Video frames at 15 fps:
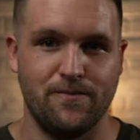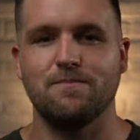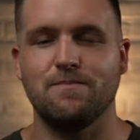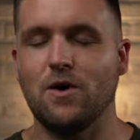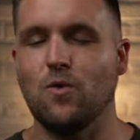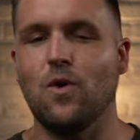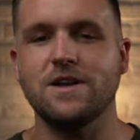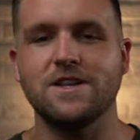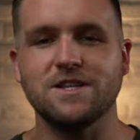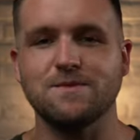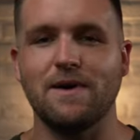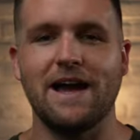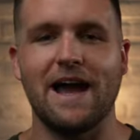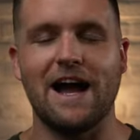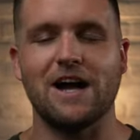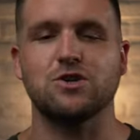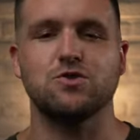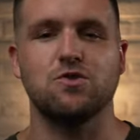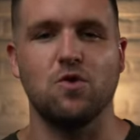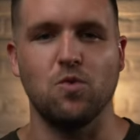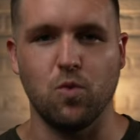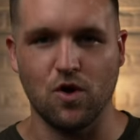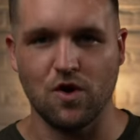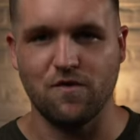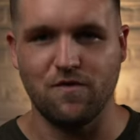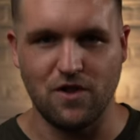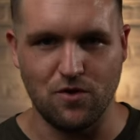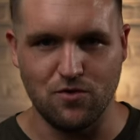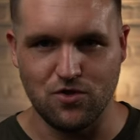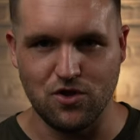But what does my actual
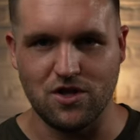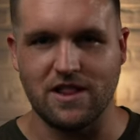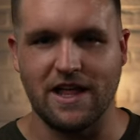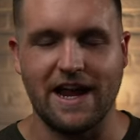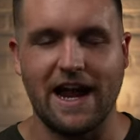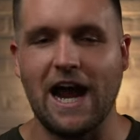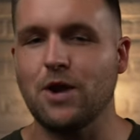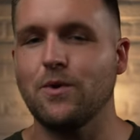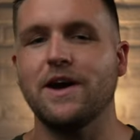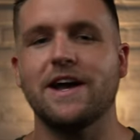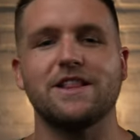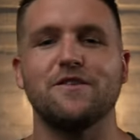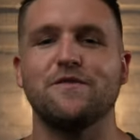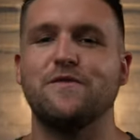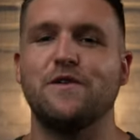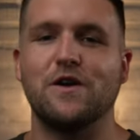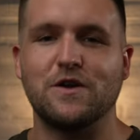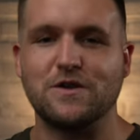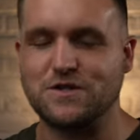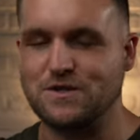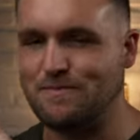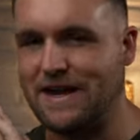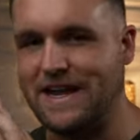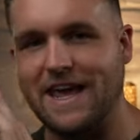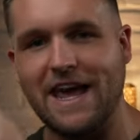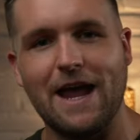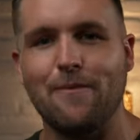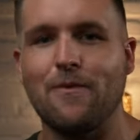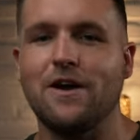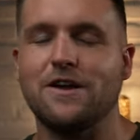workflow look like? How do I get the photos from my
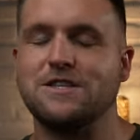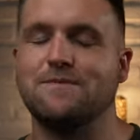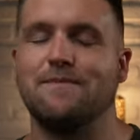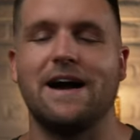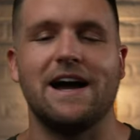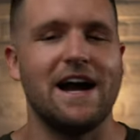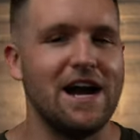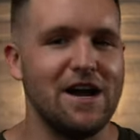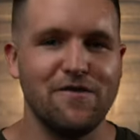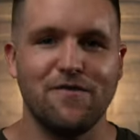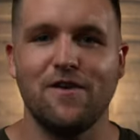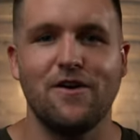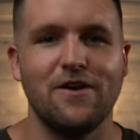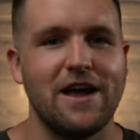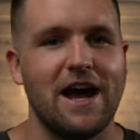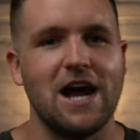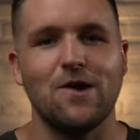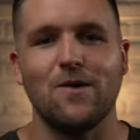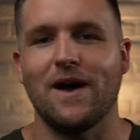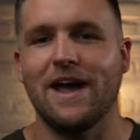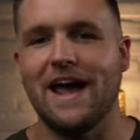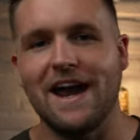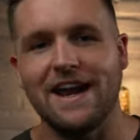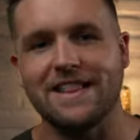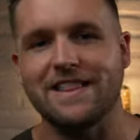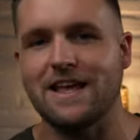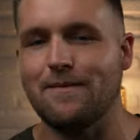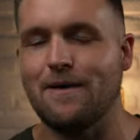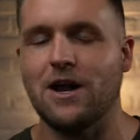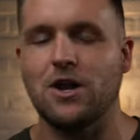camera to my iPhone? How do I edit
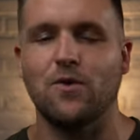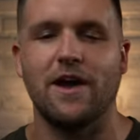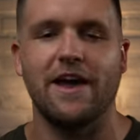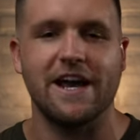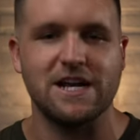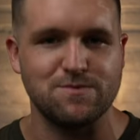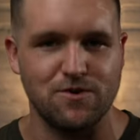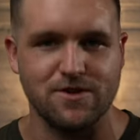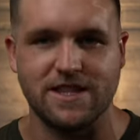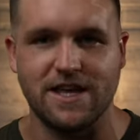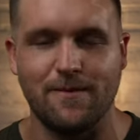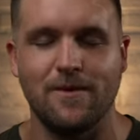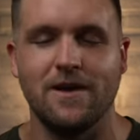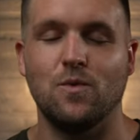them? How do I export them?